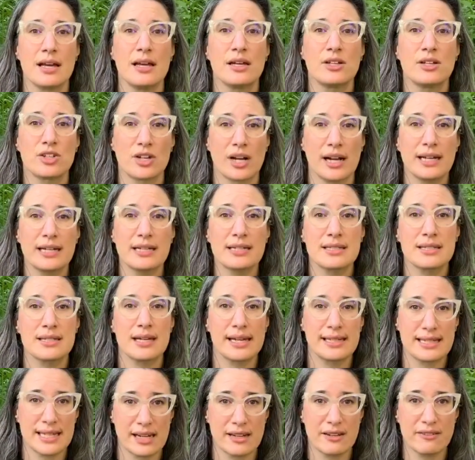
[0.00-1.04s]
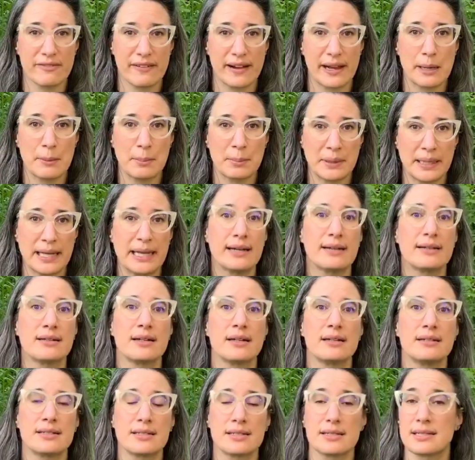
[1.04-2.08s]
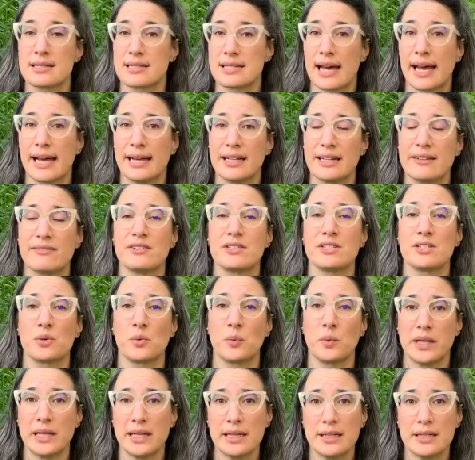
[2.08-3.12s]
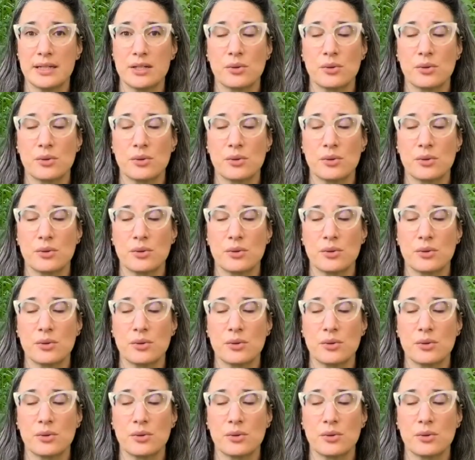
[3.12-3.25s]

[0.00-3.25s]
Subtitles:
trying to identify a plant to decide if it's a weed